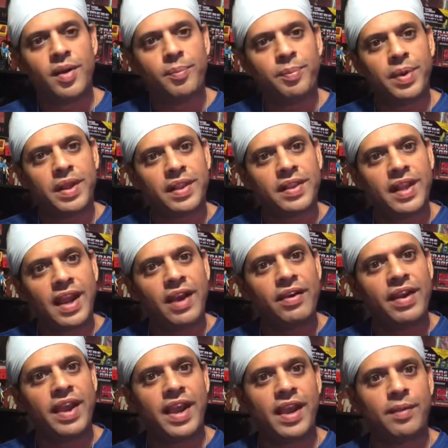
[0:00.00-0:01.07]
But
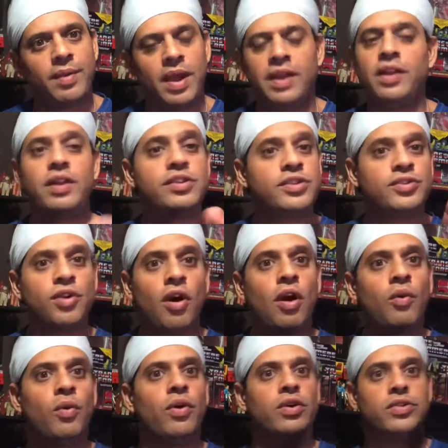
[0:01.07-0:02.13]
Larry Hama, and then Star
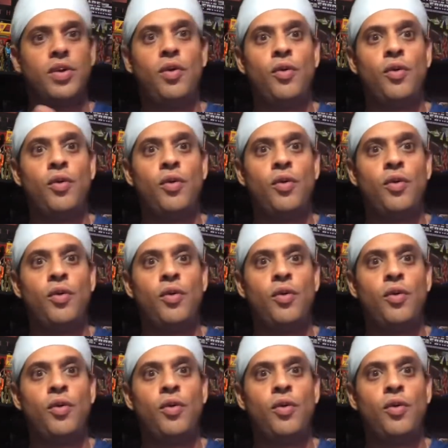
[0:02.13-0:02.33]
Wars,